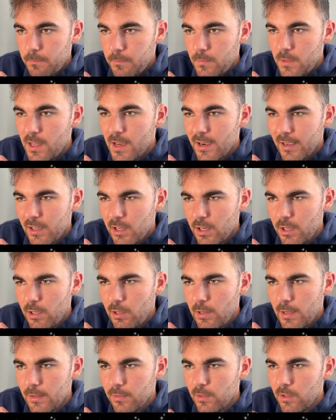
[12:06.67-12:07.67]
Yeah, I kind of
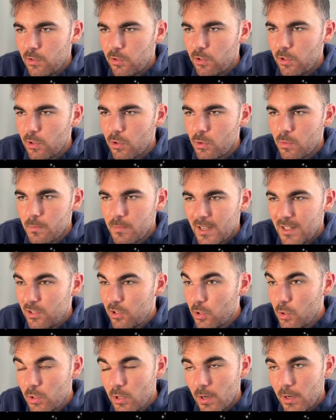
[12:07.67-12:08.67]
like this still. I
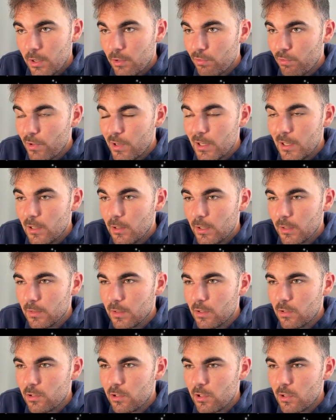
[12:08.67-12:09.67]
do kind of really like
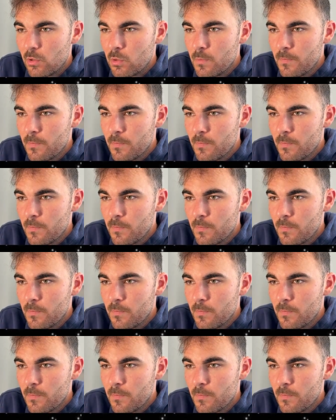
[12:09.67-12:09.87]
this still.